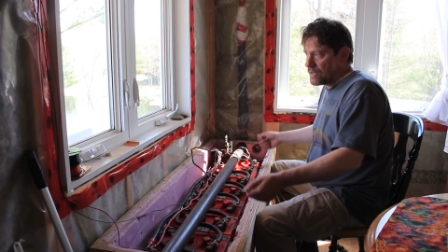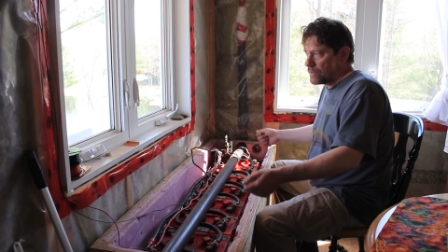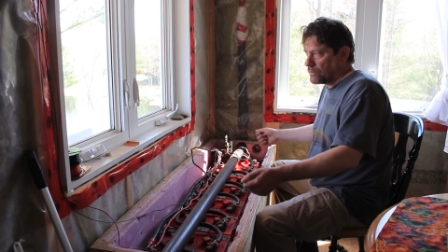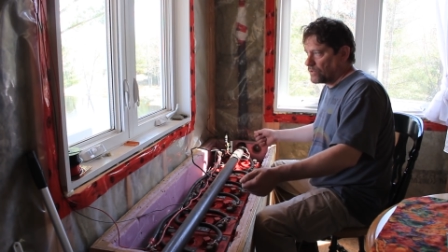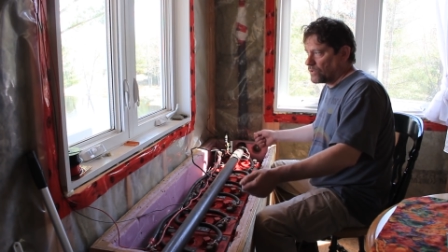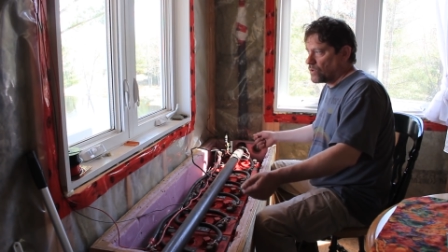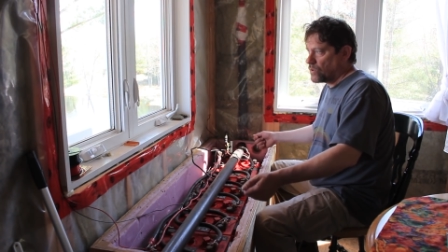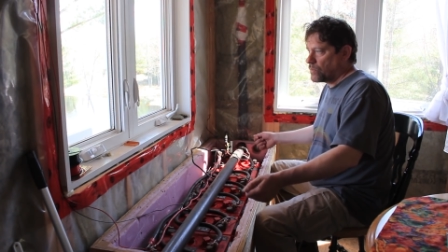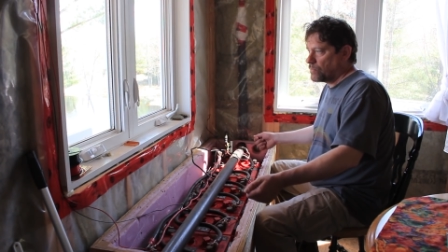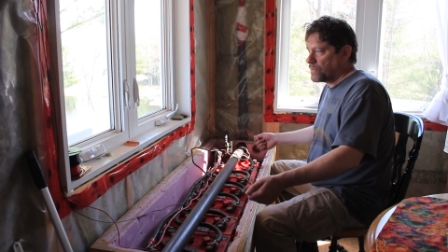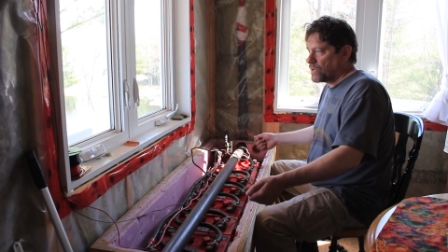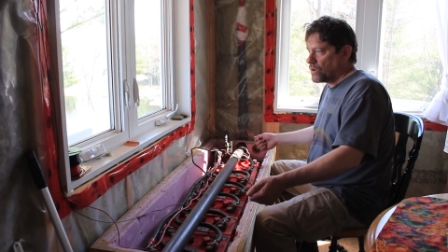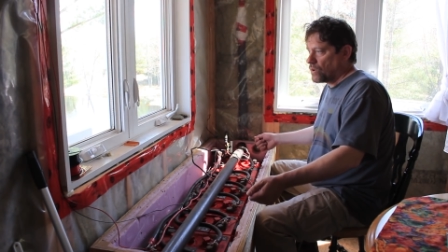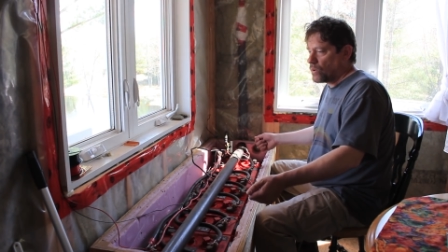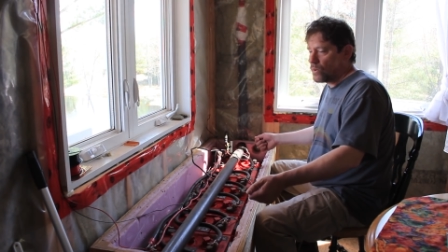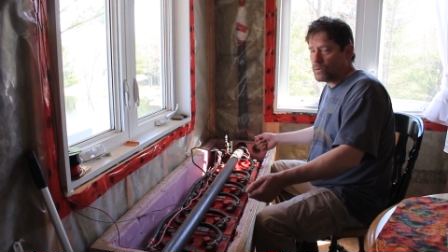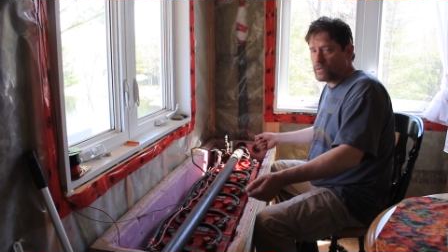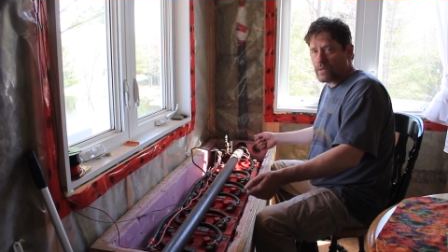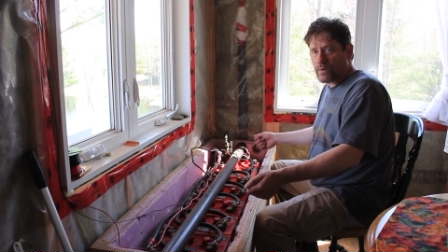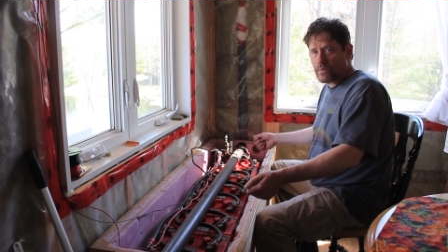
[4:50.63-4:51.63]
and lo and
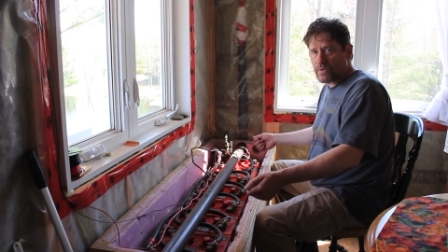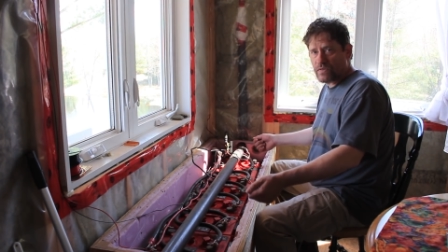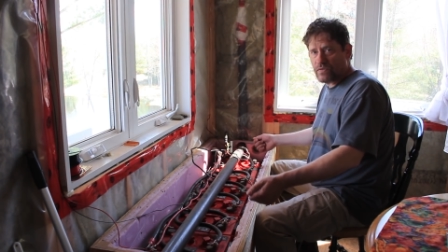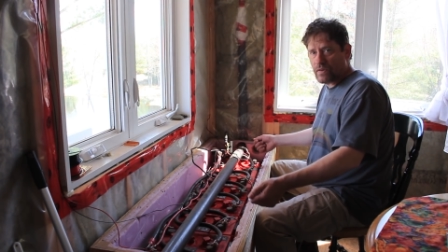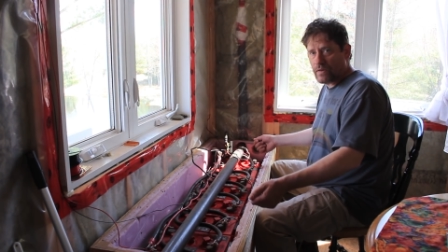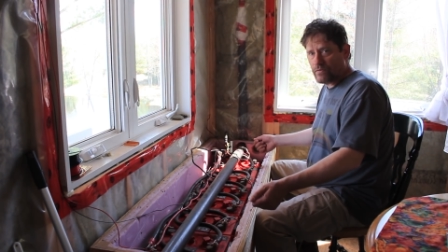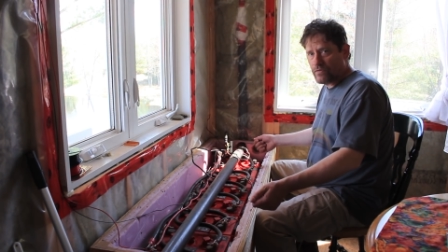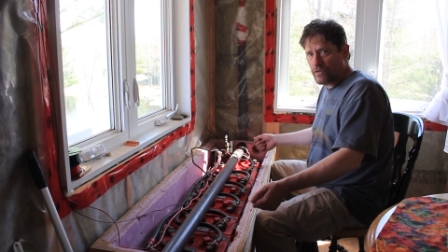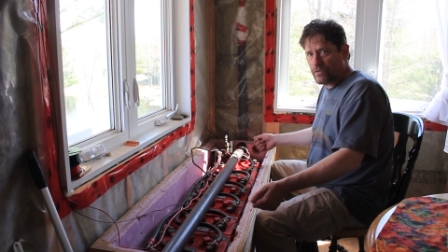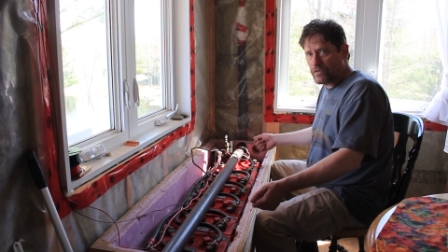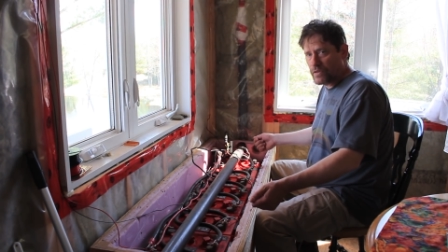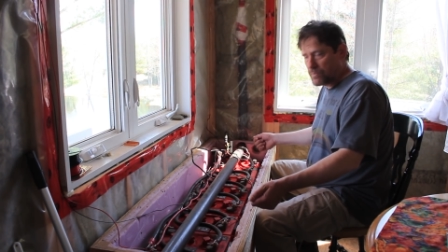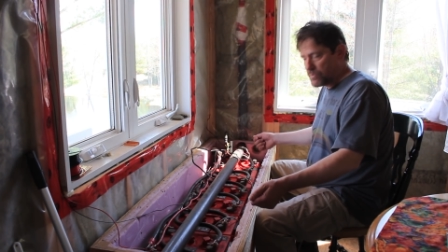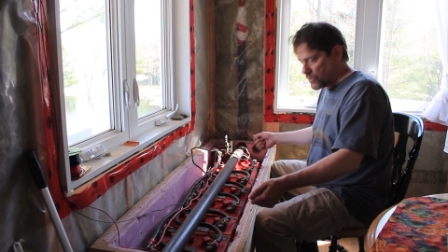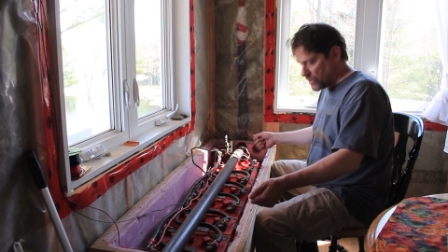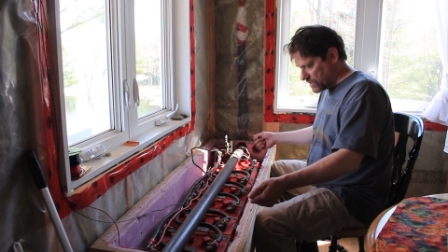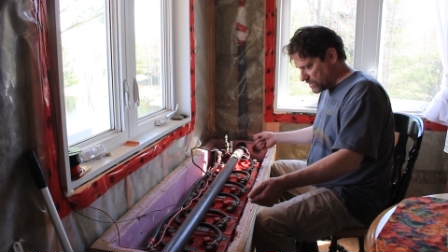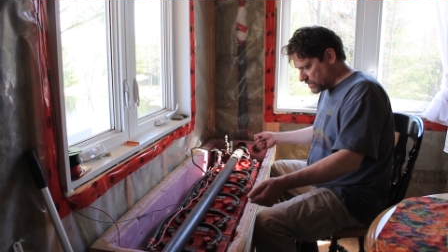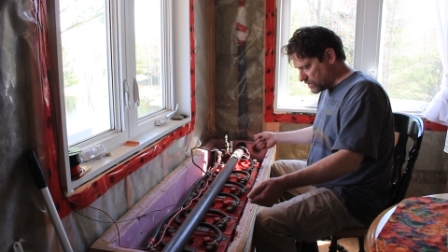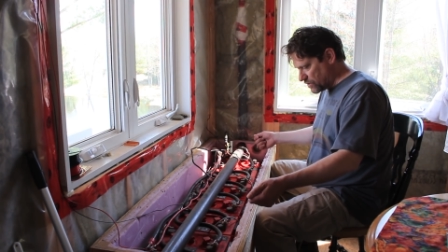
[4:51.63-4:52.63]
behold, I was at
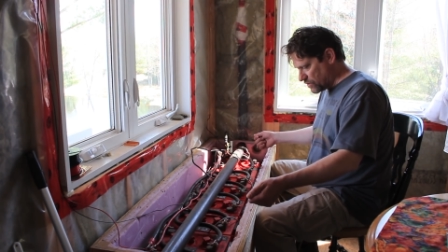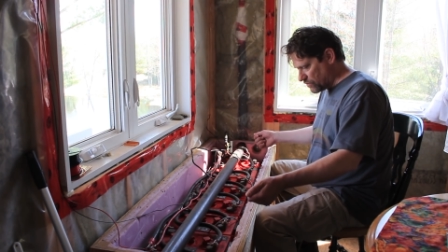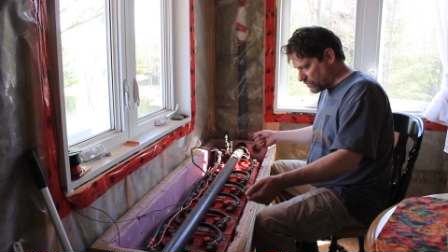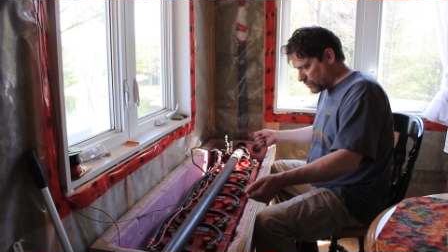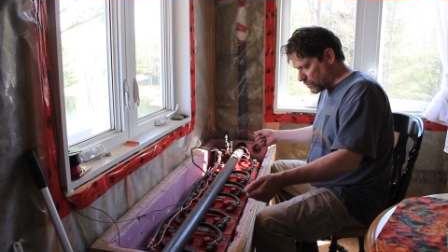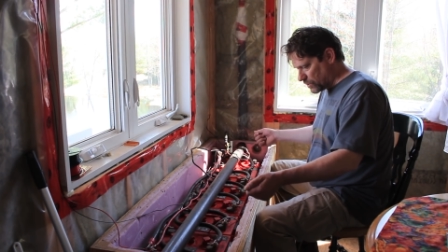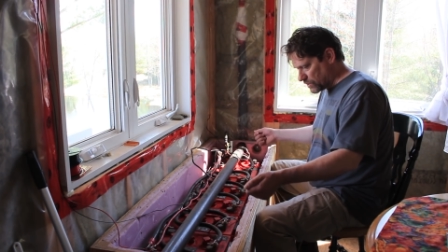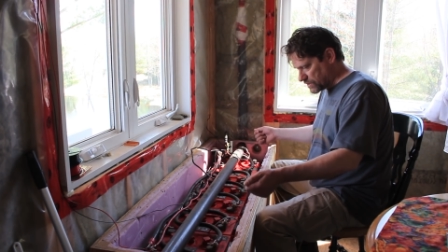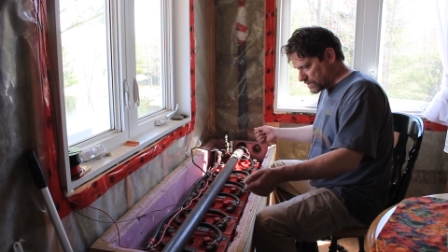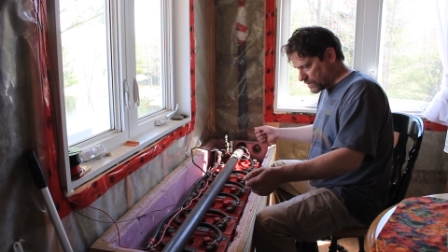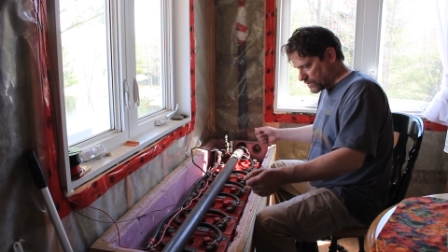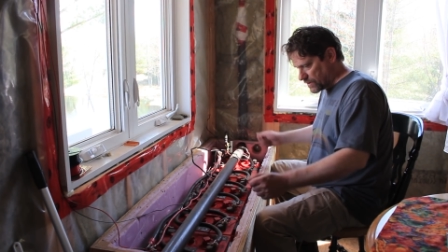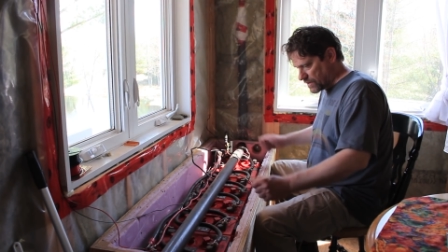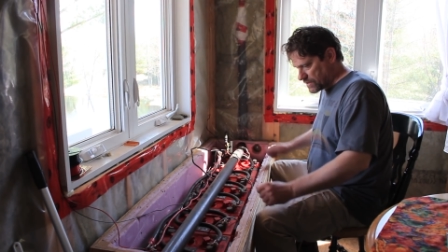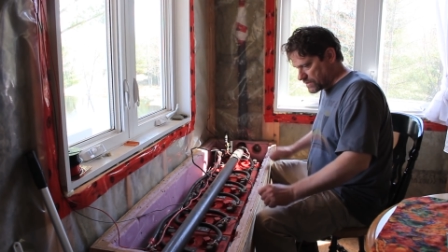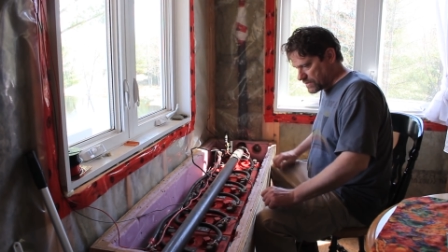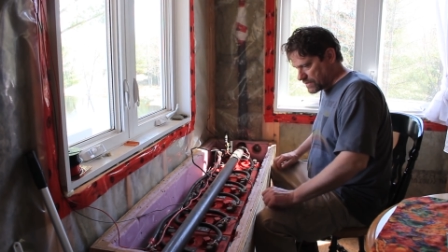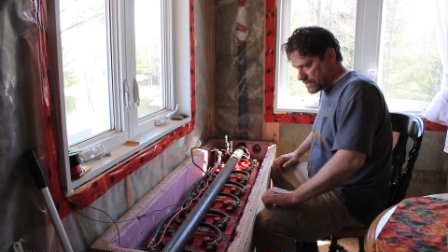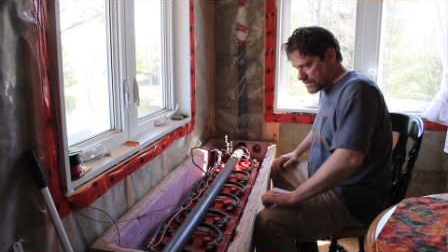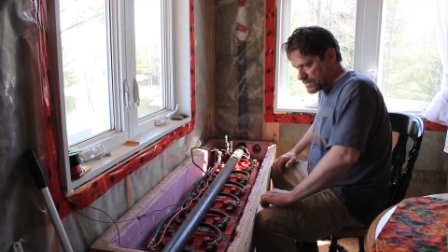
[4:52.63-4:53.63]
50.0 volts
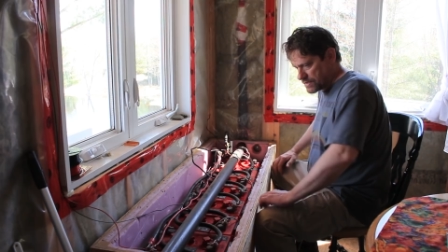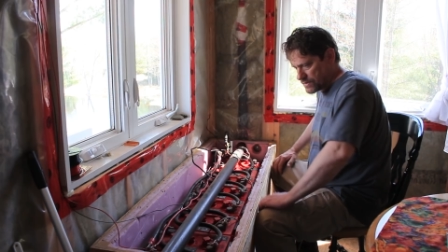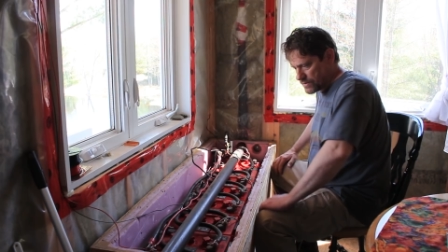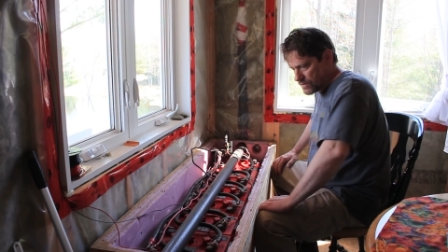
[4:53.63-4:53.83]
across the